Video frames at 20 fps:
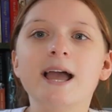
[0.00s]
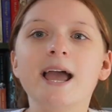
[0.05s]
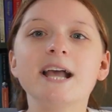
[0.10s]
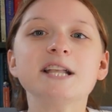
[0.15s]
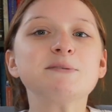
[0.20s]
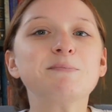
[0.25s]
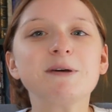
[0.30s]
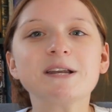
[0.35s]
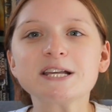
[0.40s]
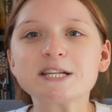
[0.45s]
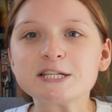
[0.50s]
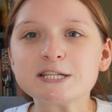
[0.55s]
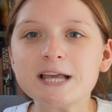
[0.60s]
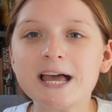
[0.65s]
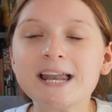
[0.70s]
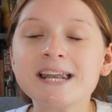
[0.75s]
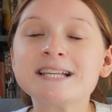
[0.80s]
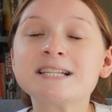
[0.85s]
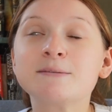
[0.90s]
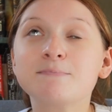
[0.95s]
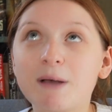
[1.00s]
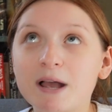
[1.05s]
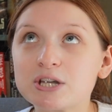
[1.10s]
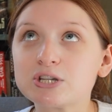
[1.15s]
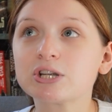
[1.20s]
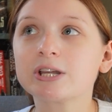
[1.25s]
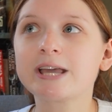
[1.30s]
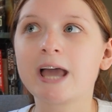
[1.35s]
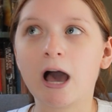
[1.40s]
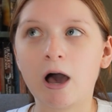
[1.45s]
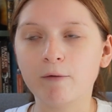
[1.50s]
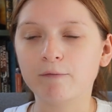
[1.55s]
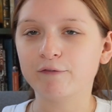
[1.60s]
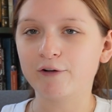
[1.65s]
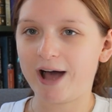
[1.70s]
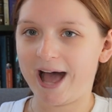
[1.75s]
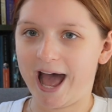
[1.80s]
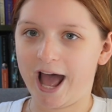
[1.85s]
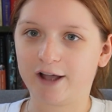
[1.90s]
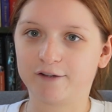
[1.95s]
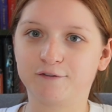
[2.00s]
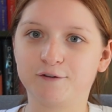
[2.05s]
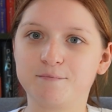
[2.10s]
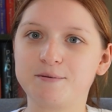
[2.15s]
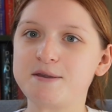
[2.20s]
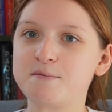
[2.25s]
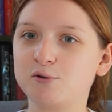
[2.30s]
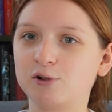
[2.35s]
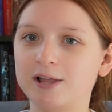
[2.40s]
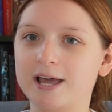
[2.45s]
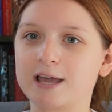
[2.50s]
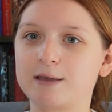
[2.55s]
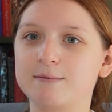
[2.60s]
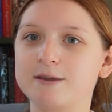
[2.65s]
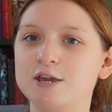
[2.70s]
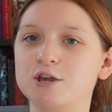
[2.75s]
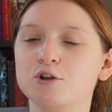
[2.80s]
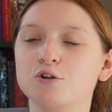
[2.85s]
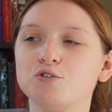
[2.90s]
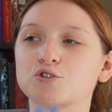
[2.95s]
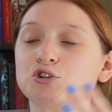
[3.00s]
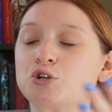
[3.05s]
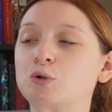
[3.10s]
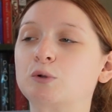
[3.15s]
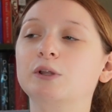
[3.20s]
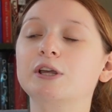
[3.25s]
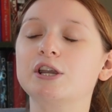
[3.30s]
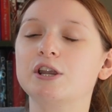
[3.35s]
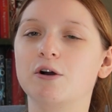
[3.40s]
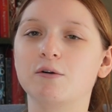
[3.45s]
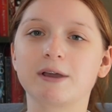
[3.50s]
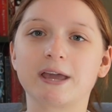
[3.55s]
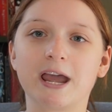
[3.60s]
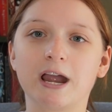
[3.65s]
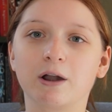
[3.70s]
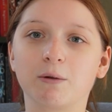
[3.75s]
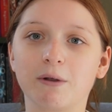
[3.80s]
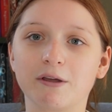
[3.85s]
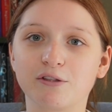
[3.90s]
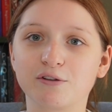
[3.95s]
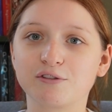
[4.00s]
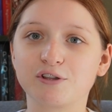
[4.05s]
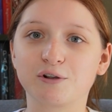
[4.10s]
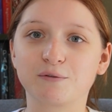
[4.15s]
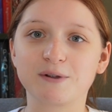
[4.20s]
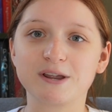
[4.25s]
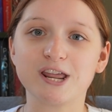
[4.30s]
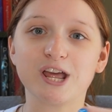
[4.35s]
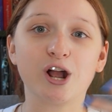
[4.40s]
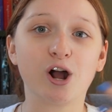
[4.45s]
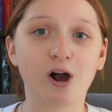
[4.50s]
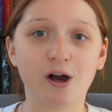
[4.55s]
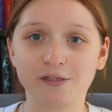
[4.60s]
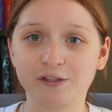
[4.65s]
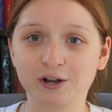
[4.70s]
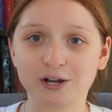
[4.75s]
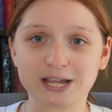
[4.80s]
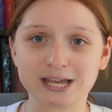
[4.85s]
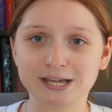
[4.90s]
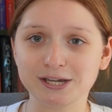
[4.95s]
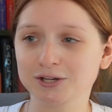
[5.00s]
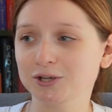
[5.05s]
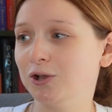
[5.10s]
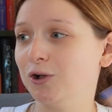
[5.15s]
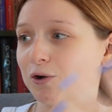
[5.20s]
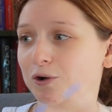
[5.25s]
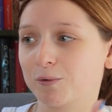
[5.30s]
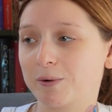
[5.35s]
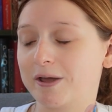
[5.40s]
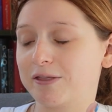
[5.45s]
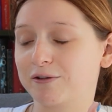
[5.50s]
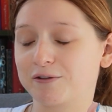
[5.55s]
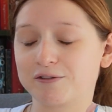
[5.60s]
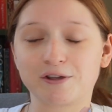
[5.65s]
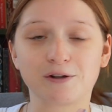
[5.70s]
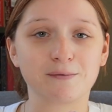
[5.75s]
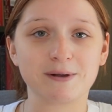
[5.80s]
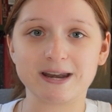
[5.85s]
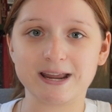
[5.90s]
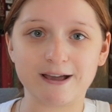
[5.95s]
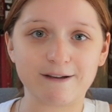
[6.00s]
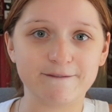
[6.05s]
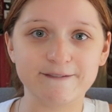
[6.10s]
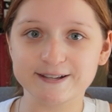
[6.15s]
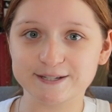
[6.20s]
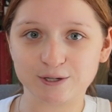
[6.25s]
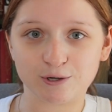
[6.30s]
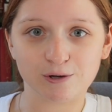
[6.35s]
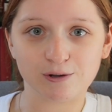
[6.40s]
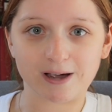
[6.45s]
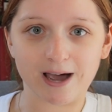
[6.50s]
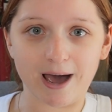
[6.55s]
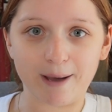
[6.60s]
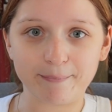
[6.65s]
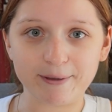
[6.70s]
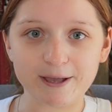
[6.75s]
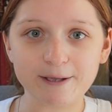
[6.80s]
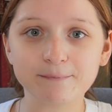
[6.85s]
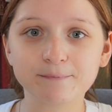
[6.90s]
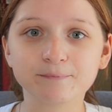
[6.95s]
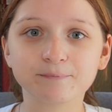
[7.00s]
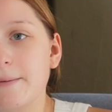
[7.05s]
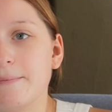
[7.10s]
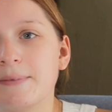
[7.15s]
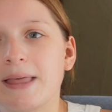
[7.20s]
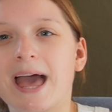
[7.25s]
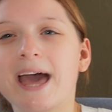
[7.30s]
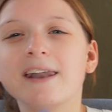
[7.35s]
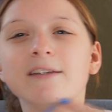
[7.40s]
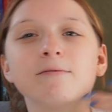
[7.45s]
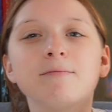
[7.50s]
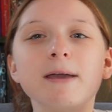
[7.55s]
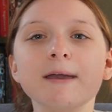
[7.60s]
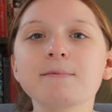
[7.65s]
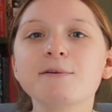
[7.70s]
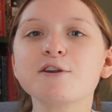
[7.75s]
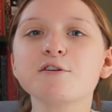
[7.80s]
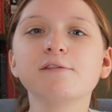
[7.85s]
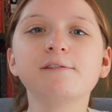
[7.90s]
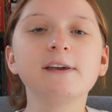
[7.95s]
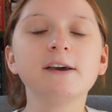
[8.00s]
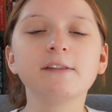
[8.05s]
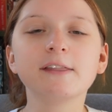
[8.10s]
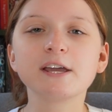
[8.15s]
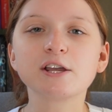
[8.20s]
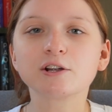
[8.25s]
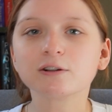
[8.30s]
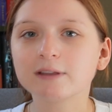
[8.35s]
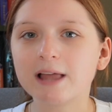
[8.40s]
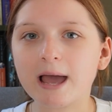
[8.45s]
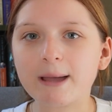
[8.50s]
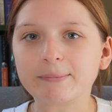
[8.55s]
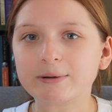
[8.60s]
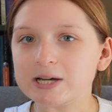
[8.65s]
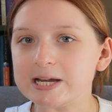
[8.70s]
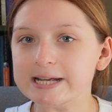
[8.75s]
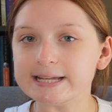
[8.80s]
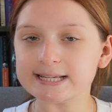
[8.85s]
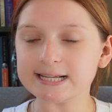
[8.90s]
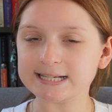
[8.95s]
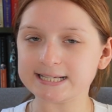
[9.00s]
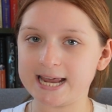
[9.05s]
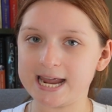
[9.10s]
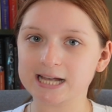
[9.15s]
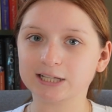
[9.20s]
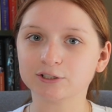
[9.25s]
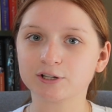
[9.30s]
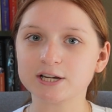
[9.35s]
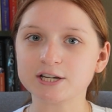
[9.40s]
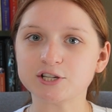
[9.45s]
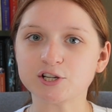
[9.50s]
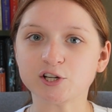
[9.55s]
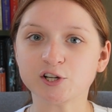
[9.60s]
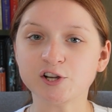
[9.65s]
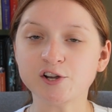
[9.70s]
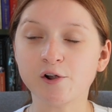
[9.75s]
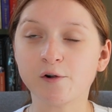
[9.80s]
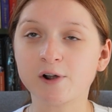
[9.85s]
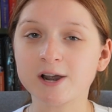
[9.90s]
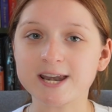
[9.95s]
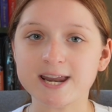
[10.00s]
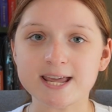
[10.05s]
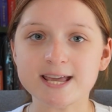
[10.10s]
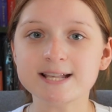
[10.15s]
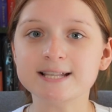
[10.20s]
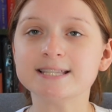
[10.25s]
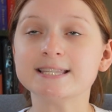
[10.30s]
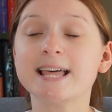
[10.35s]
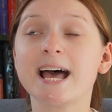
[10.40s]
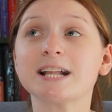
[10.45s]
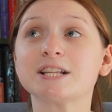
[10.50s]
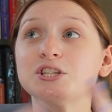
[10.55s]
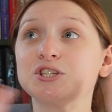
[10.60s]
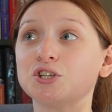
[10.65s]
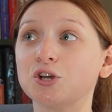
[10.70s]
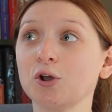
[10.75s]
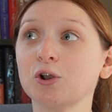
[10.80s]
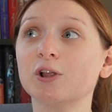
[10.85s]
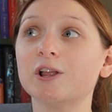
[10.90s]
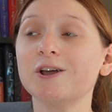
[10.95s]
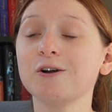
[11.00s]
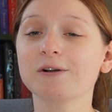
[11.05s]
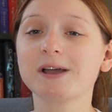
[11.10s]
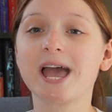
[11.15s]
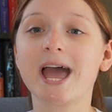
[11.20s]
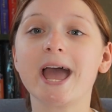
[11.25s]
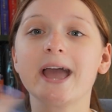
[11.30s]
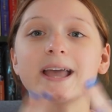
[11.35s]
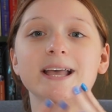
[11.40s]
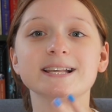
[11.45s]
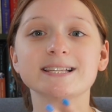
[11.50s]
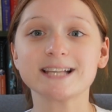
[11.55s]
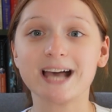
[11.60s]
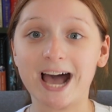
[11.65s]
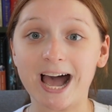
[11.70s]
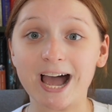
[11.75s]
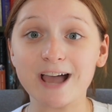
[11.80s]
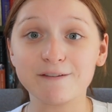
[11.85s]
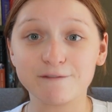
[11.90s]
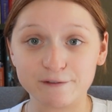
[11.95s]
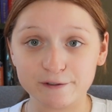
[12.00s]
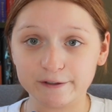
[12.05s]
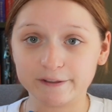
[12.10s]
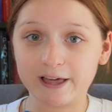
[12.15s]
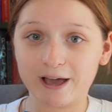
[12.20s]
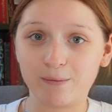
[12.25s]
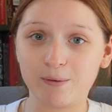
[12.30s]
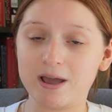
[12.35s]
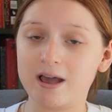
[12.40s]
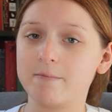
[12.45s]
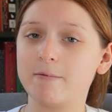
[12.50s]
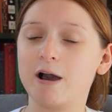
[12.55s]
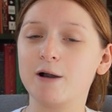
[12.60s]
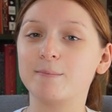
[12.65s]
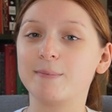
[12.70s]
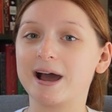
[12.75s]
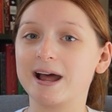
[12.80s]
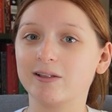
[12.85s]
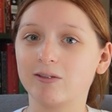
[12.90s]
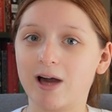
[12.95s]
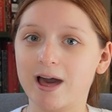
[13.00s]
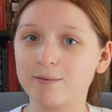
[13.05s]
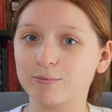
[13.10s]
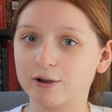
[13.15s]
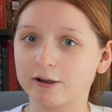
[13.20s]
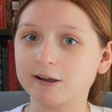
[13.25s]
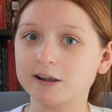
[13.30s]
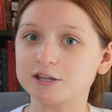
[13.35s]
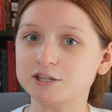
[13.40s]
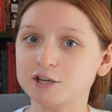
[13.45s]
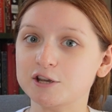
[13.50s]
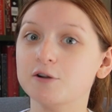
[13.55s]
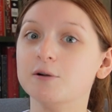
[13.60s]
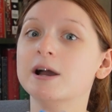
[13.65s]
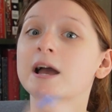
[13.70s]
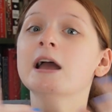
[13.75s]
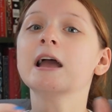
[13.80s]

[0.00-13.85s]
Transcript: It's been an especially helpful hack for people like me who truly don't care whether they're reading on their Kindle or whether they're reading a physical copy. And if maybe you feel that your library isn't tailoring to your needs, that's totally okay, because I feel that way about my library too.